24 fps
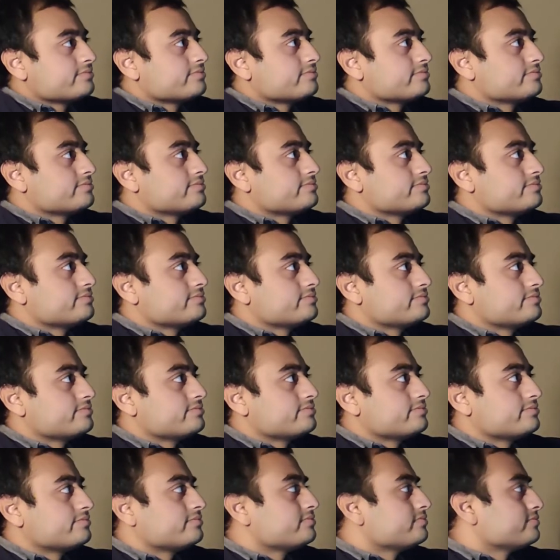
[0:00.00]

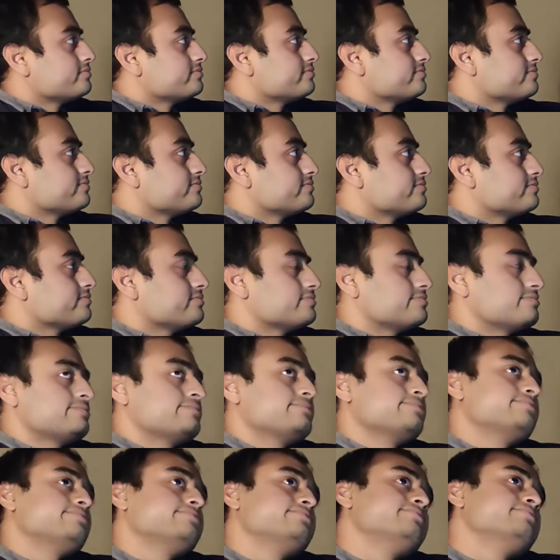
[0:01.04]

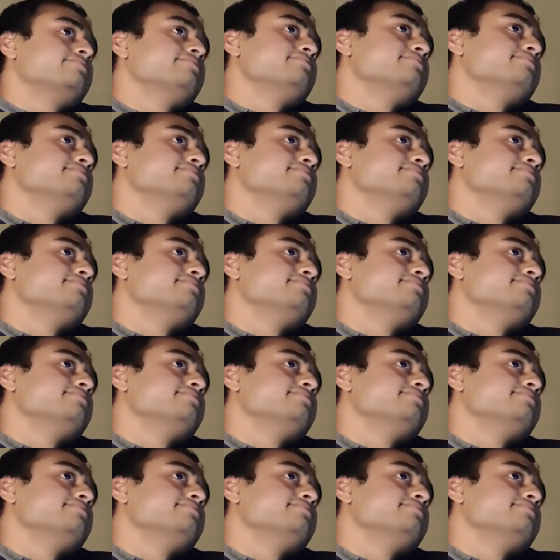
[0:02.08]
(no one is talking)